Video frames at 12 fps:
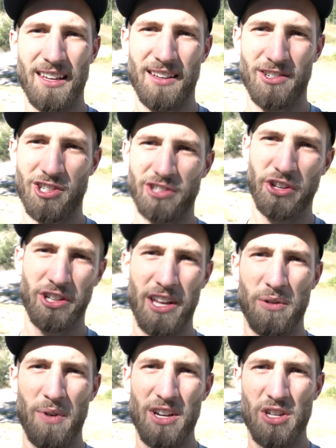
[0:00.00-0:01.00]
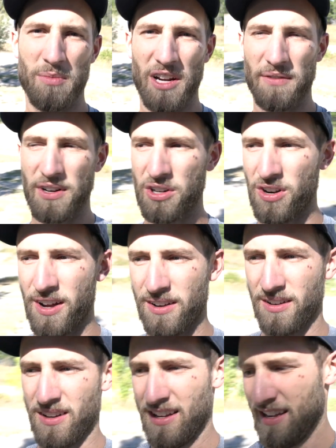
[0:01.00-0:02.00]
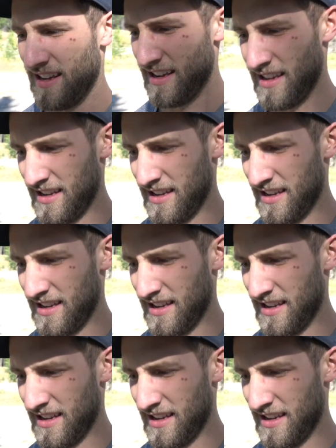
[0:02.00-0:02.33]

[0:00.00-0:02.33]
It just looked like way too big of a grunt.